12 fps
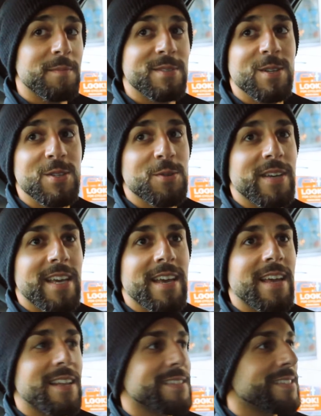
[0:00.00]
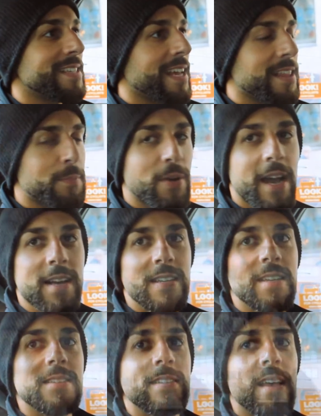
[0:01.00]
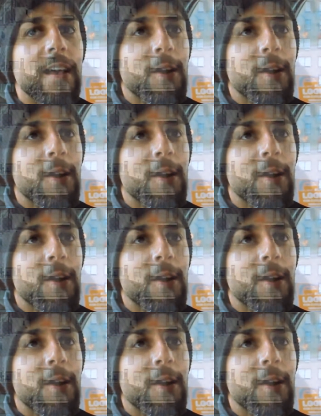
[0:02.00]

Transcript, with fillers: I'm still doing it, and it's a daily practice.